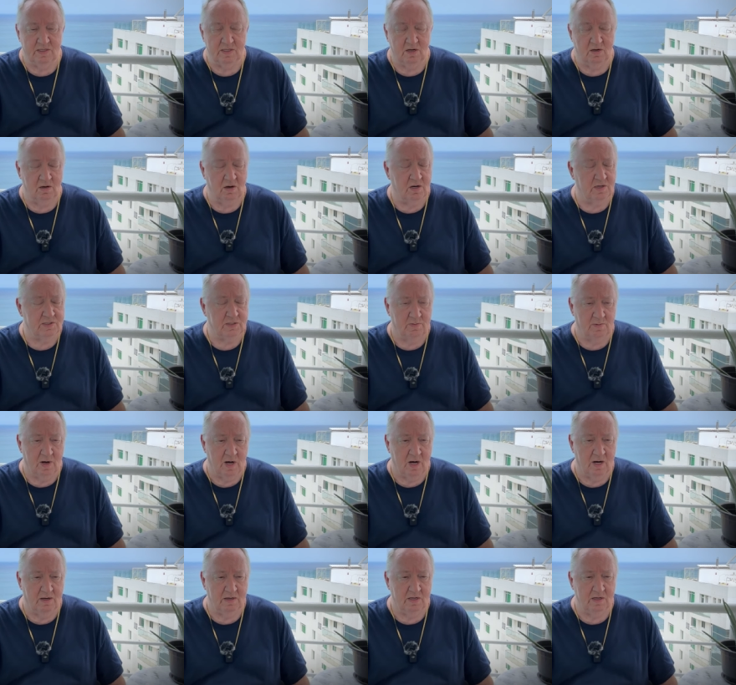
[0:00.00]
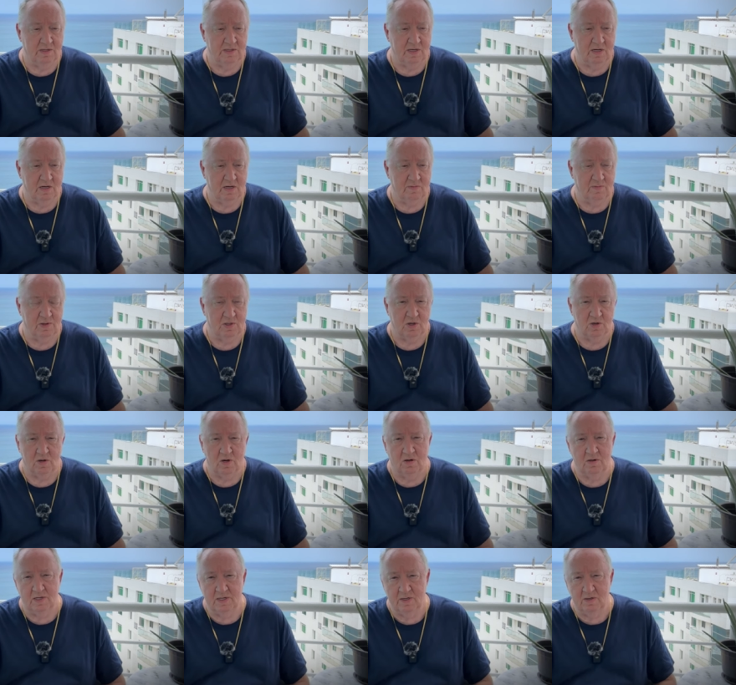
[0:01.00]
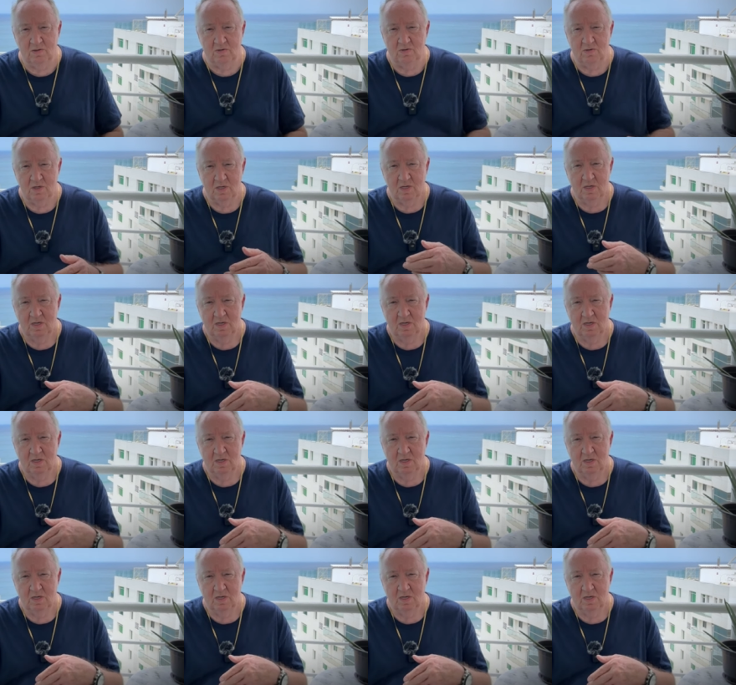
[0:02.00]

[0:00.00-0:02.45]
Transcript: There are some Hondas here, but they're all little